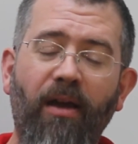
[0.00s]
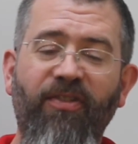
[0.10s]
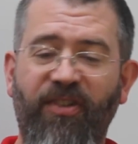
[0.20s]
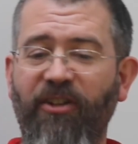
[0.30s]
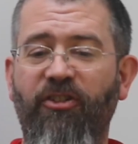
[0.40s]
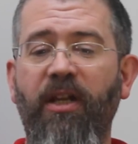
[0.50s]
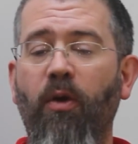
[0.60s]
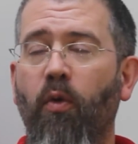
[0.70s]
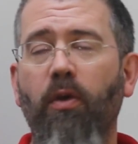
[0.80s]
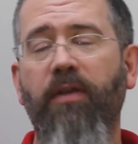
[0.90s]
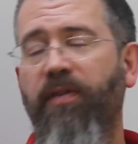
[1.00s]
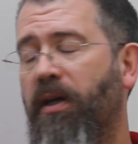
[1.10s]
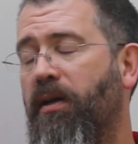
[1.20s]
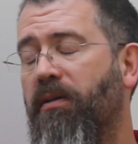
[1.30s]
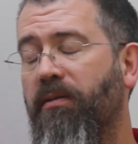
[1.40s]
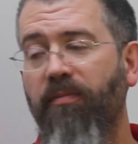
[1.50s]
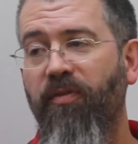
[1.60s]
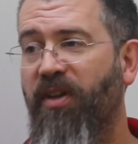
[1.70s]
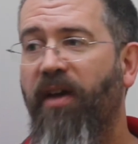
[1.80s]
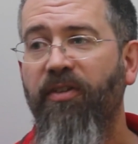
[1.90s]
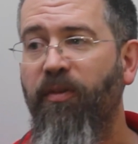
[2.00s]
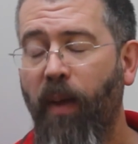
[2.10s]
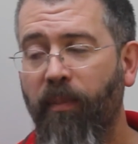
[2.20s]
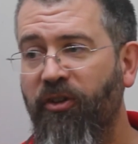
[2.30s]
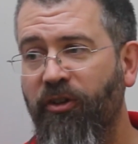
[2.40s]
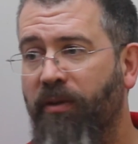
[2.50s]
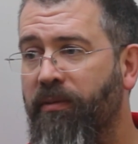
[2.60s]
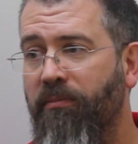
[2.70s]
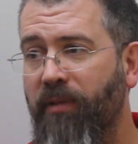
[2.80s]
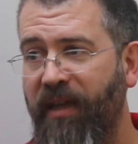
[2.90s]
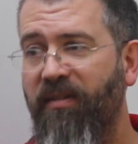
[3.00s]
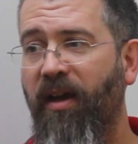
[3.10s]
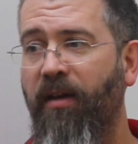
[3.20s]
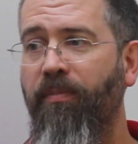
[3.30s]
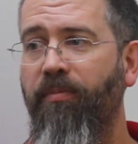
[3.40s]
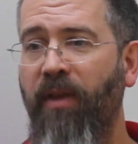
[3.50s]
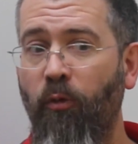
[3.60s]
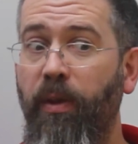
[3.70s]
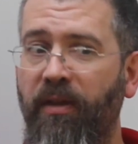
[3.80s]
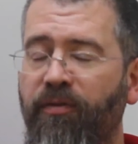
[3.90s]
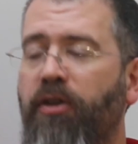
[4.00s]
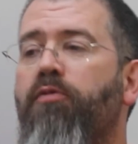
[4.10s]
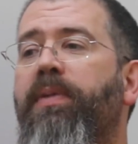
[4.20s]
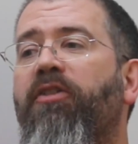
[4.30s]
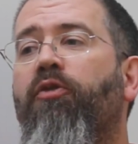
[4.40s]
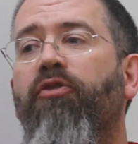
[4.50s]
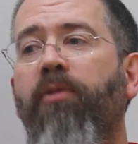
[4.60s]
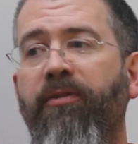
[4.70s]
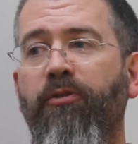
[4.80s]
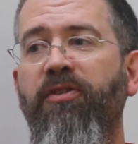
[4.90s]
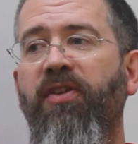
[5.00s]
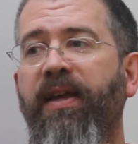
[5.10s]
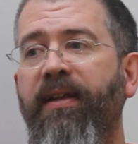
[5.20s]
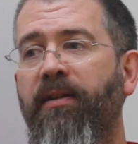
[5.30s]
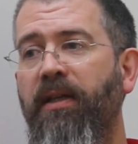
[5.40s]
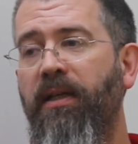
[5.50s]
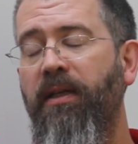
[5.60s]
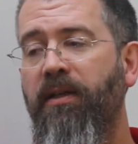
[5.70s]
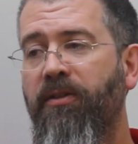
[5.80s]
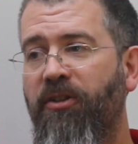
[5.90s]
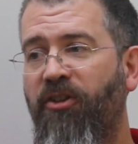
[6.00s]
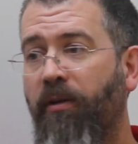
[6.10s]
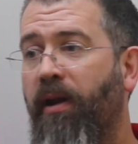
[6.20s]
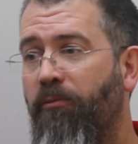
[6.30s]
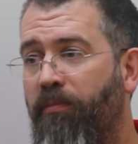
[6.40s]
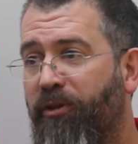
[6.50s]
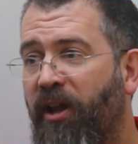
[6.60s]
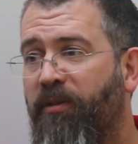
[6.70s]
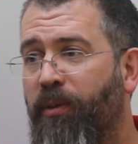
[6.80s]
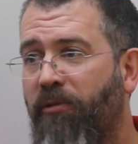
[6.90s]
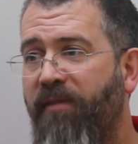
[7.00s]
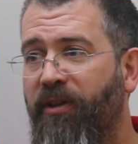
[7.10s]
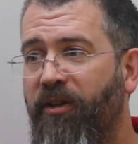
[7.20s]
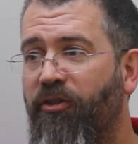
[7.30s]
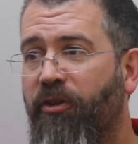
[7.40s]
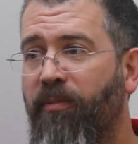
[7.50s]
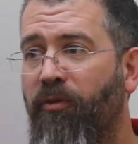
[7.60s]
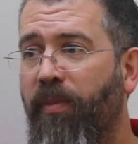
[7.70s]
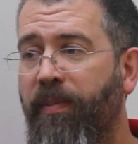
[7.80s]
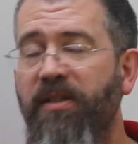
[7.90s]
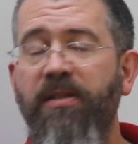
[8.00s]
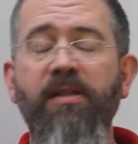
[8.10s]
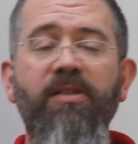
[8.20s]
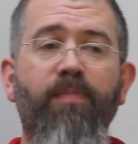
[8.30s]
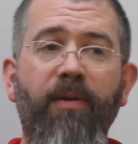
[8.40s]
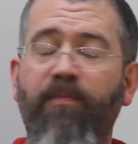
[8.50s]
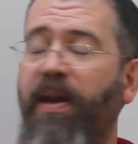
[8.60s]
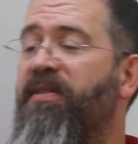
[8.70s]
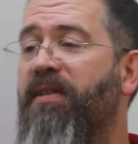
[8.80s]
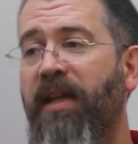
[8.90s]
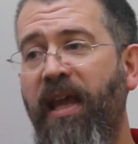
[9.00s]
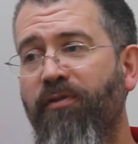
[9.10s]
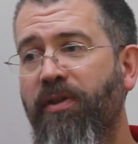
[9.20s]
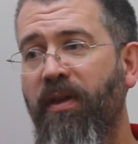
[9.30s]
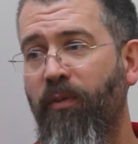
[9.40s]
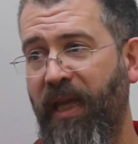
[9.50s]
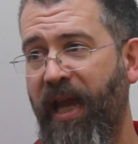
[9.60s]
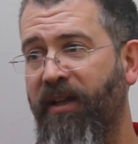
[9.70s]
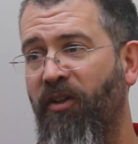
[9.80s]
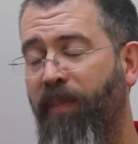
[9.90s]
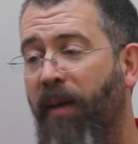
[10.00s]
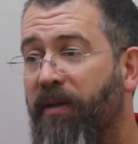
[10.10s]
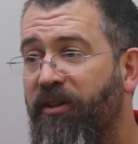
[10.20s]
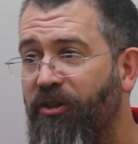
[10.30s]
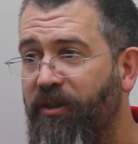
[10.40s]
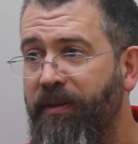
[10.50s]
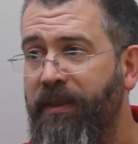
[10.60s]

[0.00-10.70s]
Essentially all of our stuff is published on GitHub. There will be a few bits which we have to retain to generate predictable revenue streams from the business, but basically everything we can is published